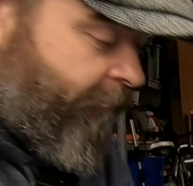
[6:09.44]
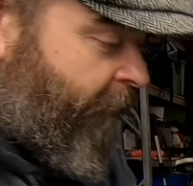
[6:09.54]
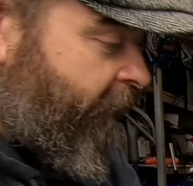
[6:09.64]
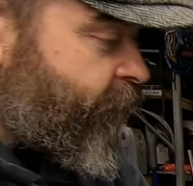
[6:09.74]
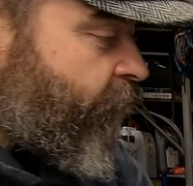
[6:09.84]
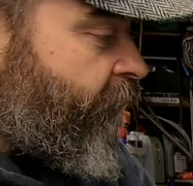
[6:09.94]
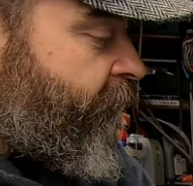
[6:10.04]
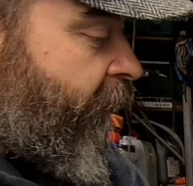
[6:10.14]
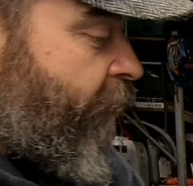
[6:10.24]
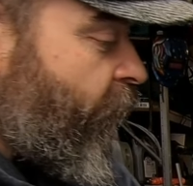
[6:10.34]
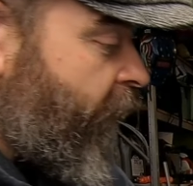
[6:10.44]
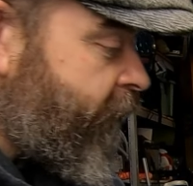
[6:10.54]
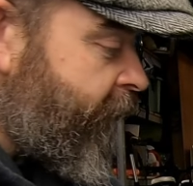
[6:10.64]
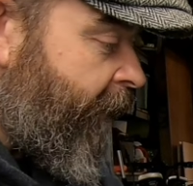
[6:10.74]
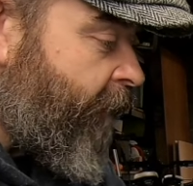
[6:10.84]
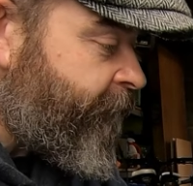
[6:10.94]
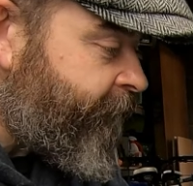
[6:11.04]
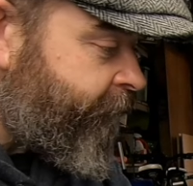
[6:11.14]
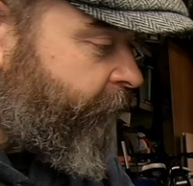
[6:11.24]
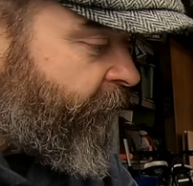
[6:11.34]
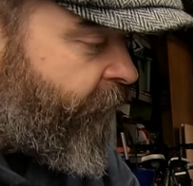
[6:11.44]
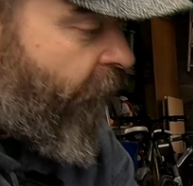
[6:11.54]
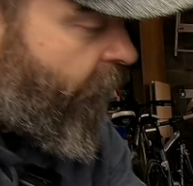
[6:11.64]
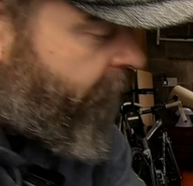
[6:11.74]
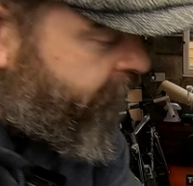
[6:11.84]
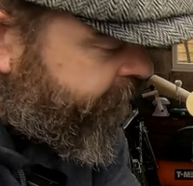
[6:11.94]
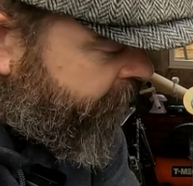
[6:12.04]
the pads were very well down, before